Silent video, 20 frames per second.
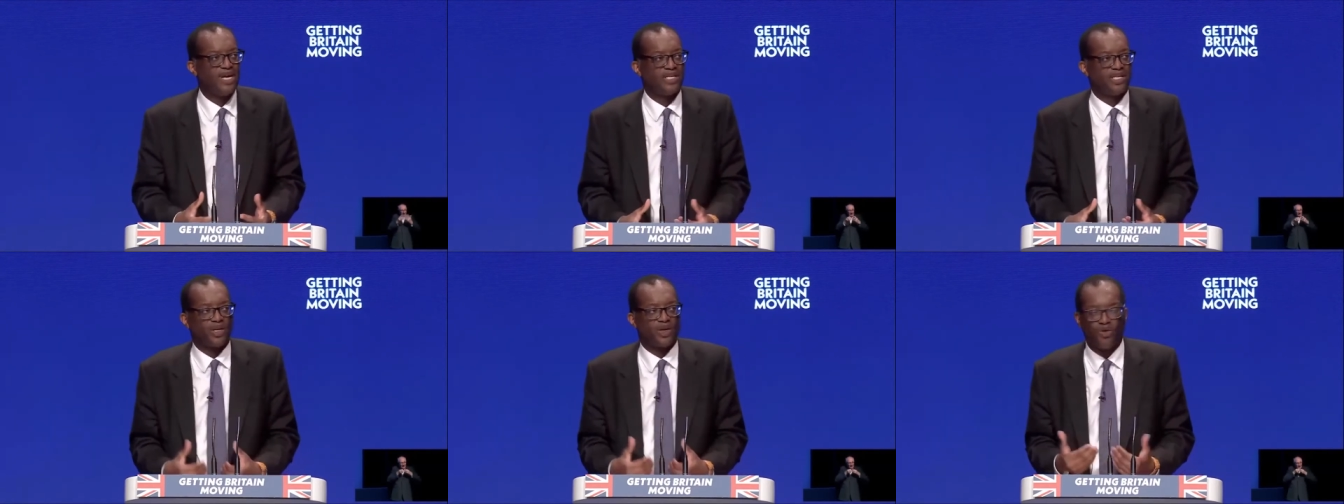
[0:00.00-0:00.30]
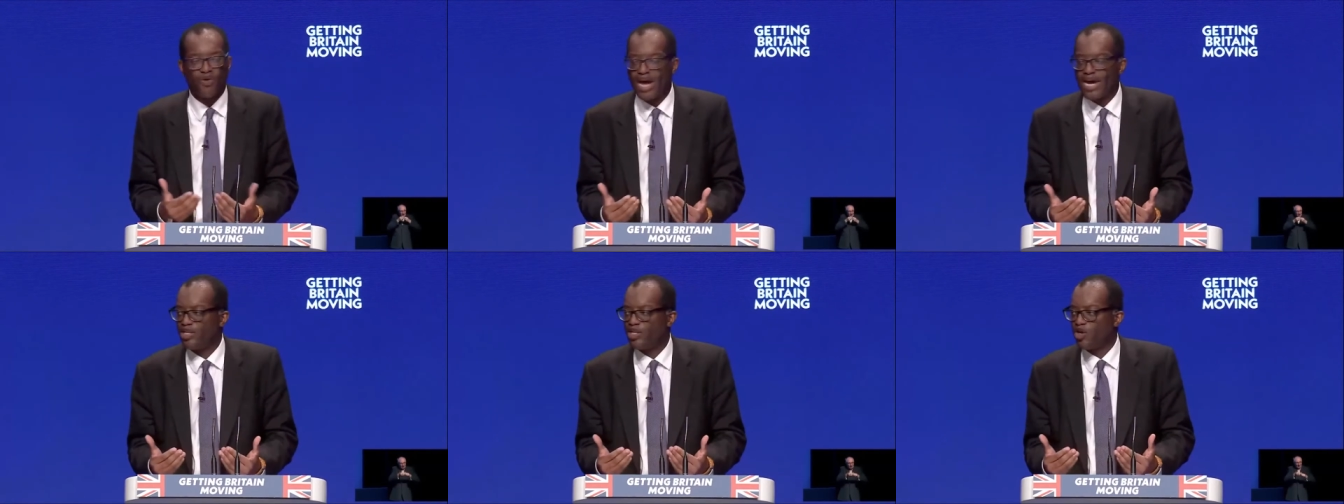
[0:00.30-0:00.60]
to
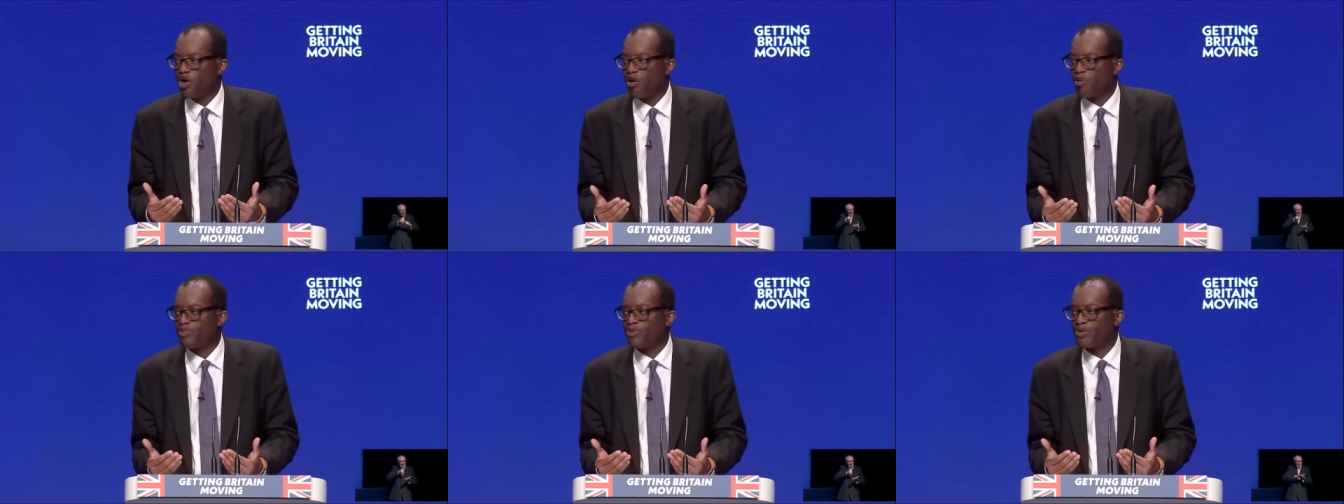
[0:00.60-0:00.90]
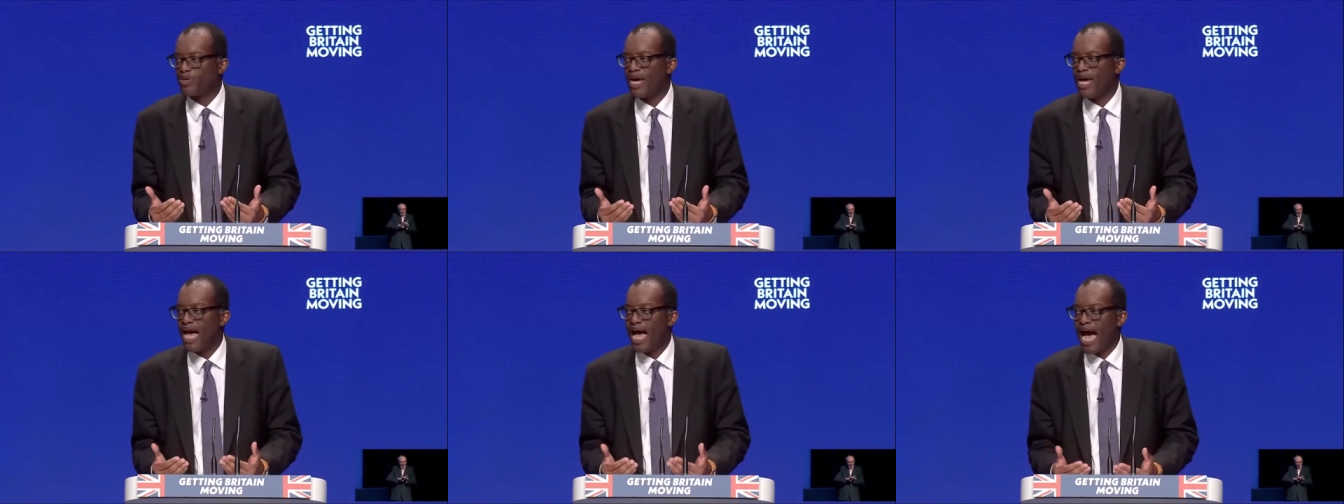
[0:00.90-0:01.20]
create
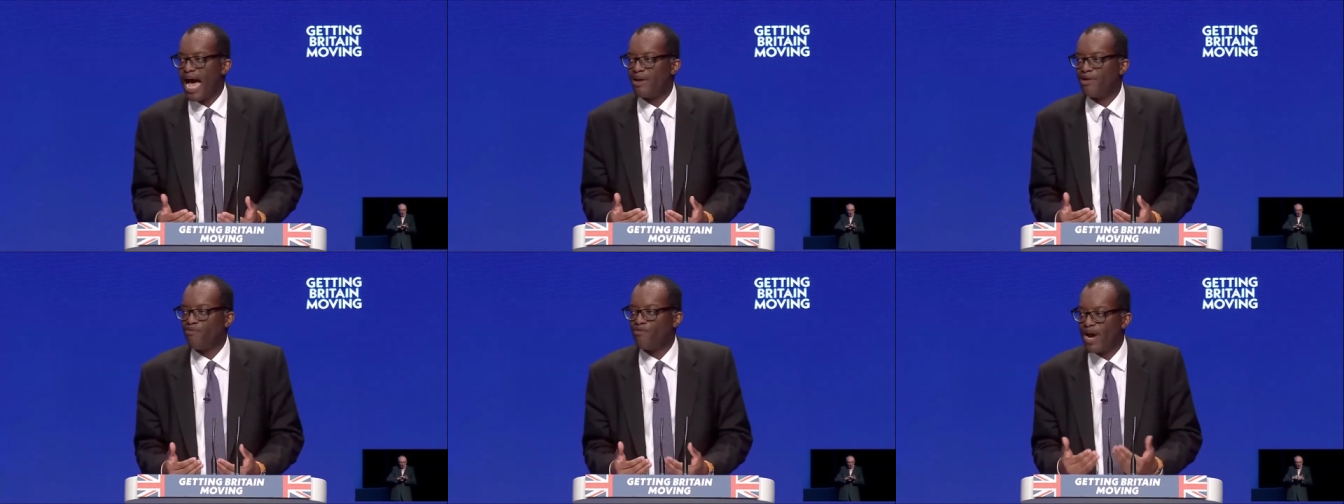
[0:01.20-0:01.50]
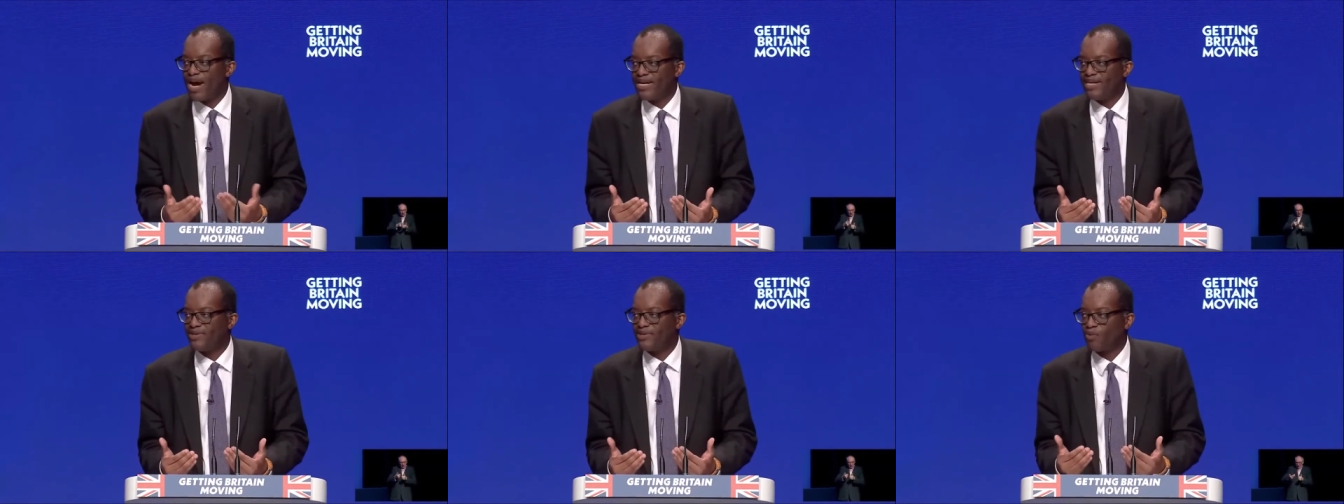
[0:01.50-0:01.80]
jobs and
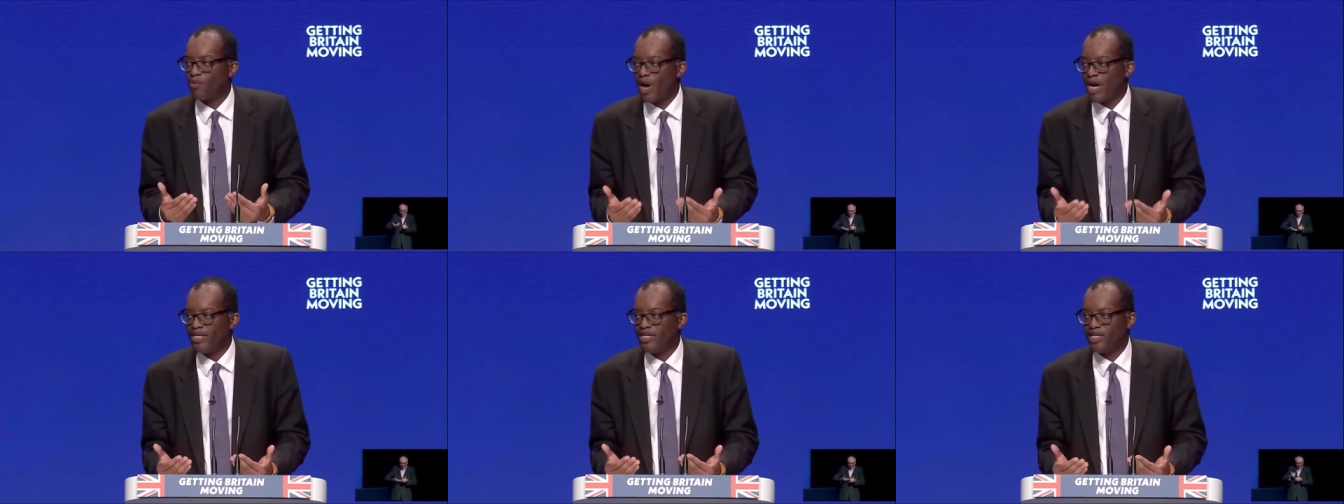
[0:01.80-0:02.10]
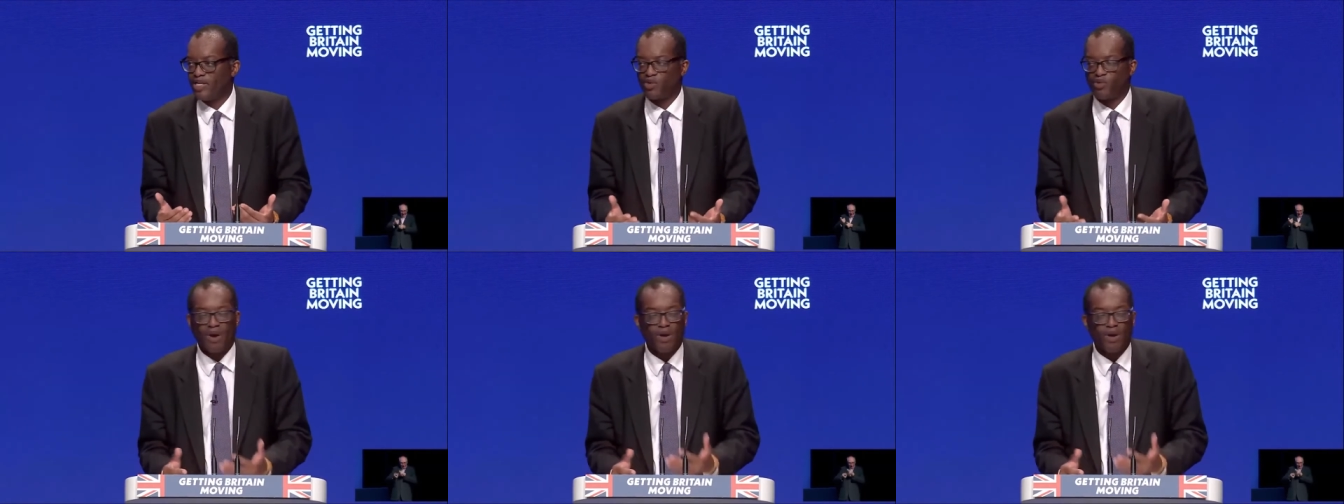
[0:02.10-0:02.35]
raise wages.